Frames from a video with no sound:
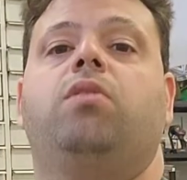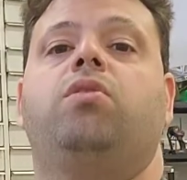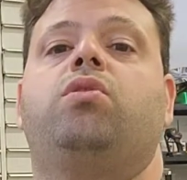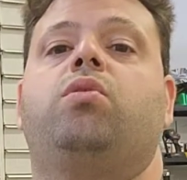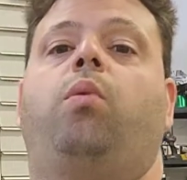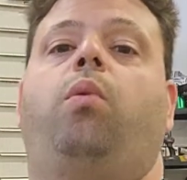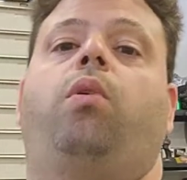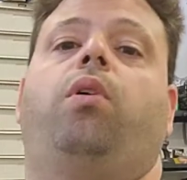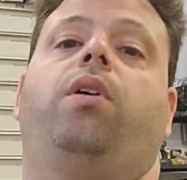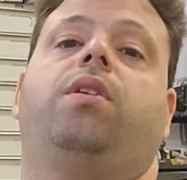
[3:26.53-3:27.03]

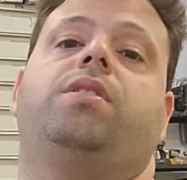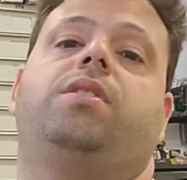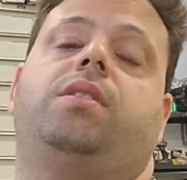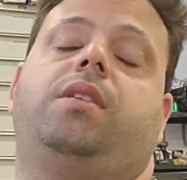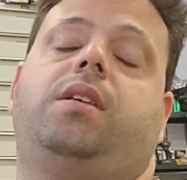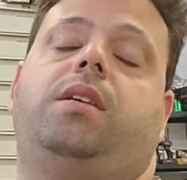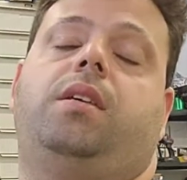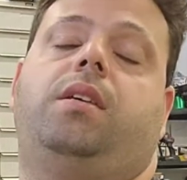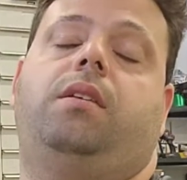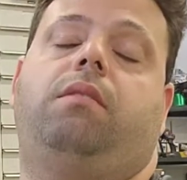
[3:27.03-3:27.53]
towards
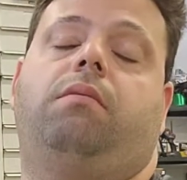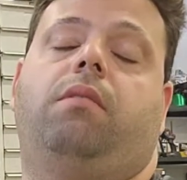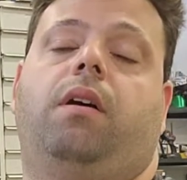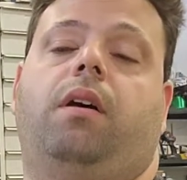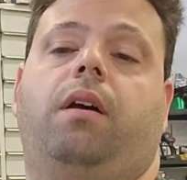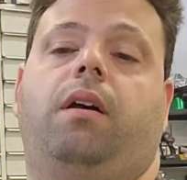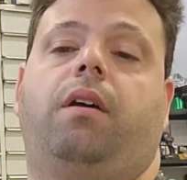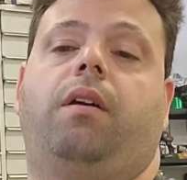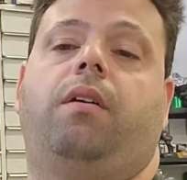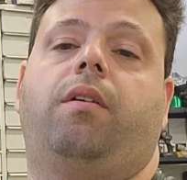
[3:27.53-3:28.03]
the
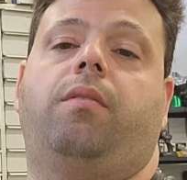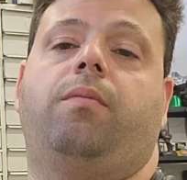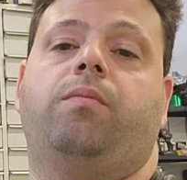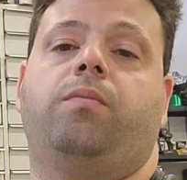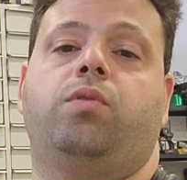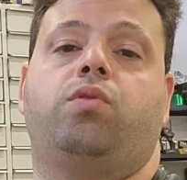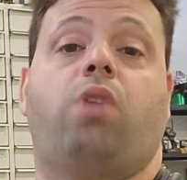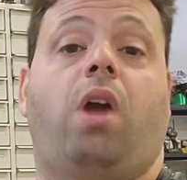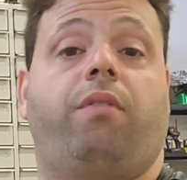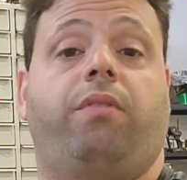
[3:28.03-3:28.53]

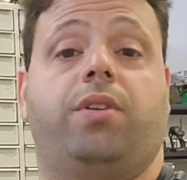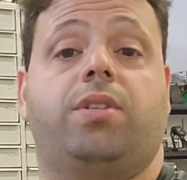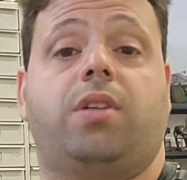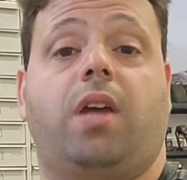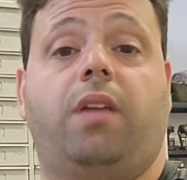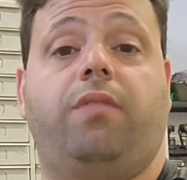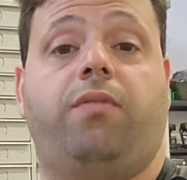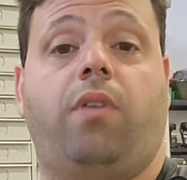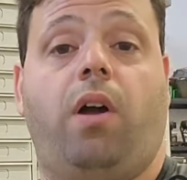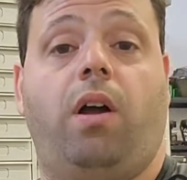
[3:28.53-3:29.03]
driver's
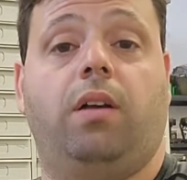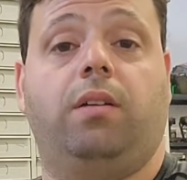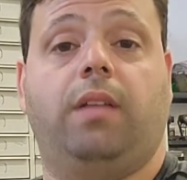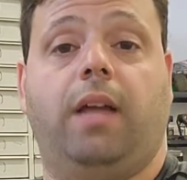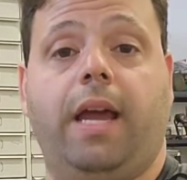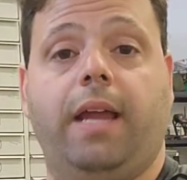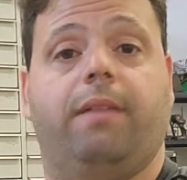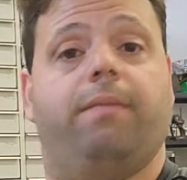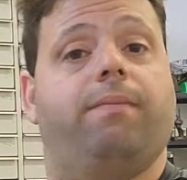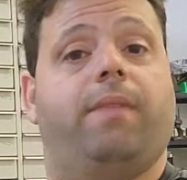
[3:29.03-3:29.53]
side fog
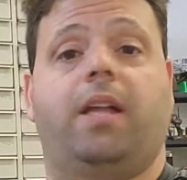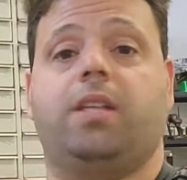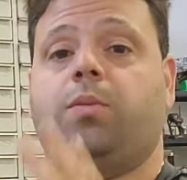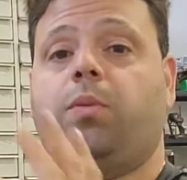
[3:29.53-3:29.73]
light. And that's